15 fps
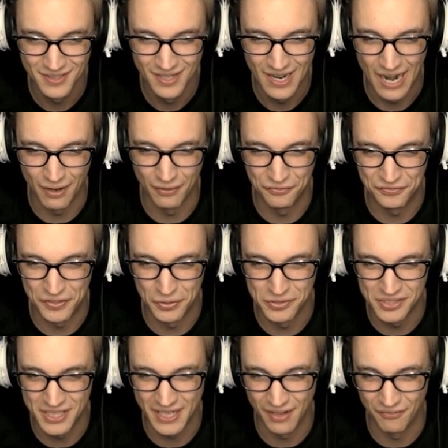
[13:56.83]
I
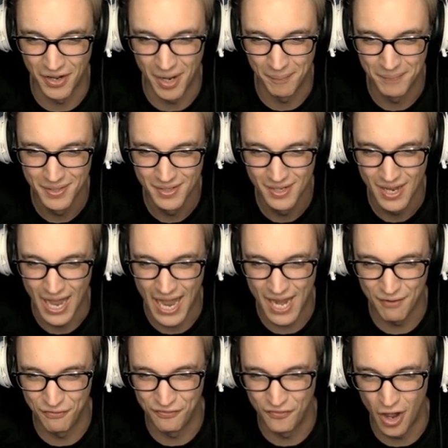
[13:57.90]
refuse to give up. I
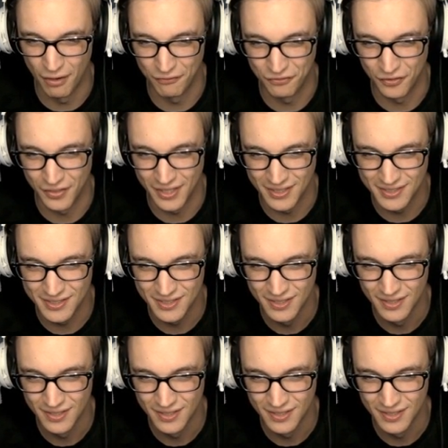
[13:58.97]
have fought for this.